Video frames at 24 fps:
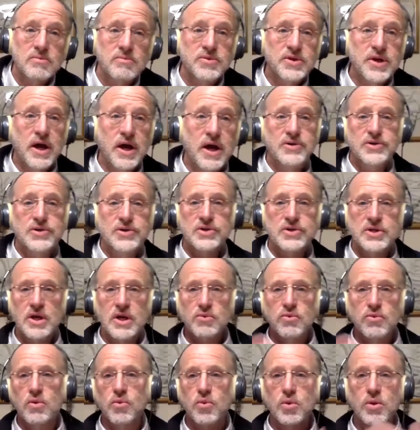Dasee said
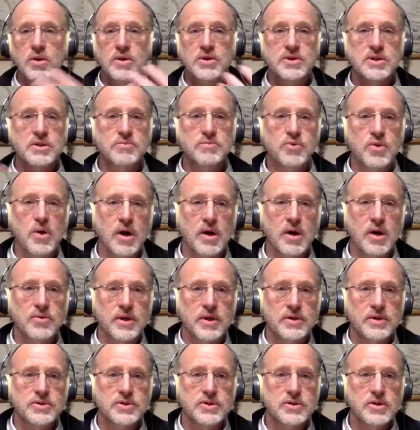we're works in
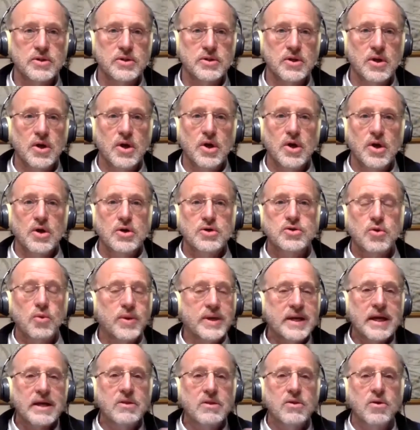progress. So we
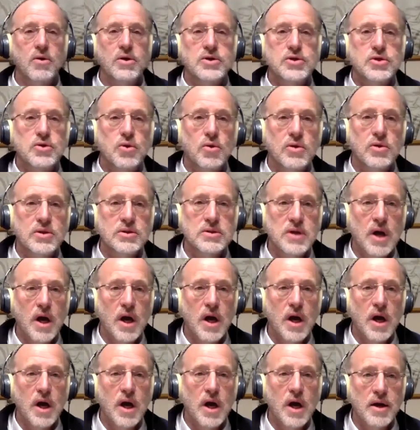get lost all the
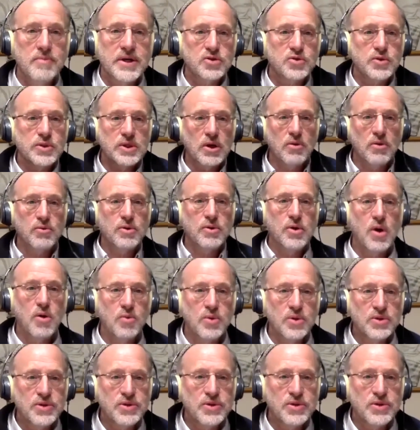time because we don't
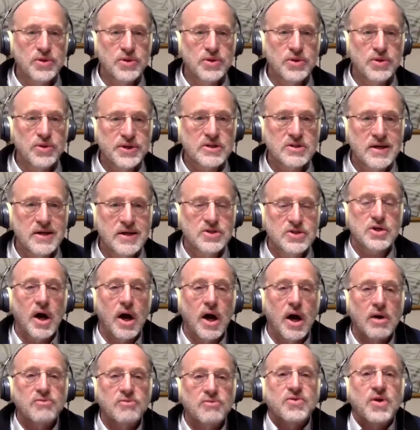know what the next stage
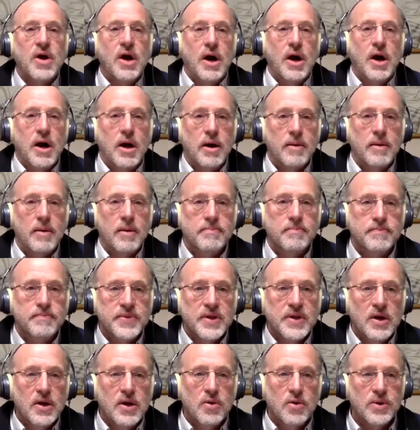is. Avraham,
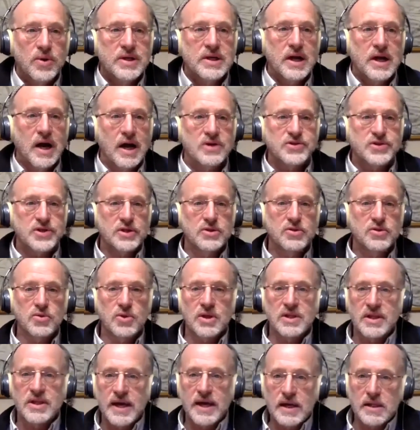when God said do
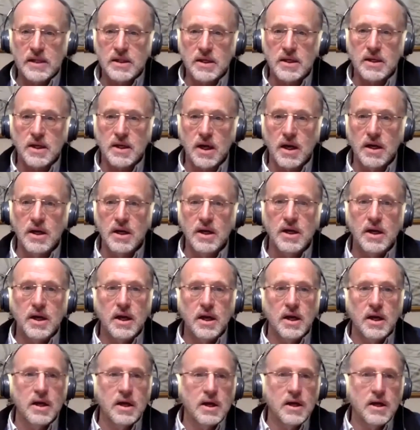a lech lecha,
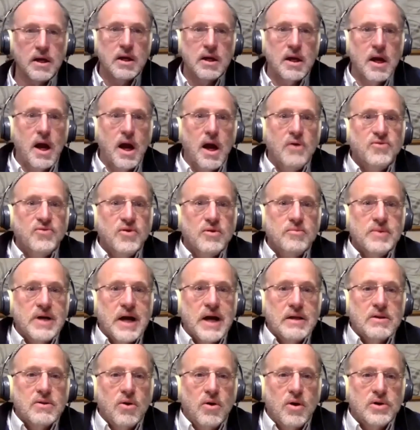Avram
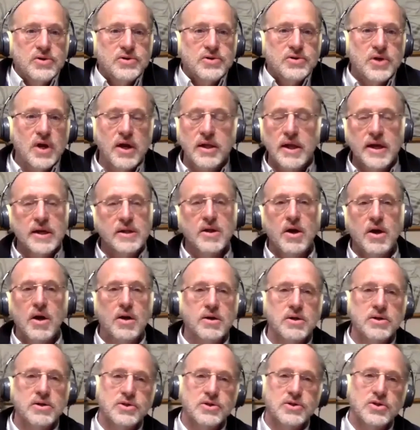got lost.
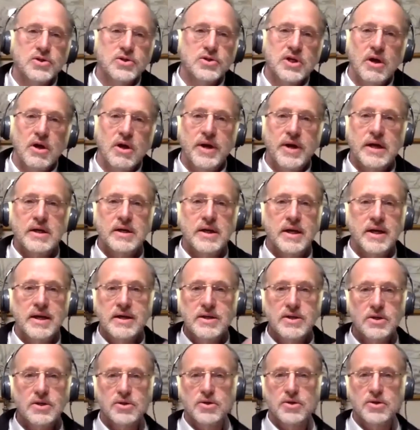Ayeka.
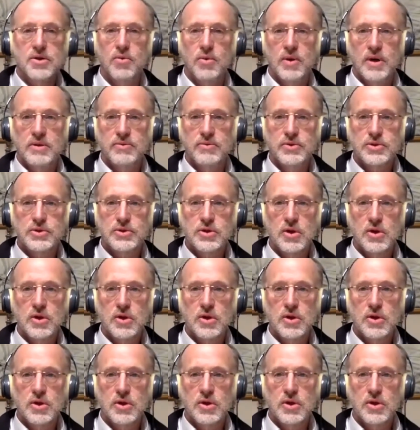He didn't know where he was going.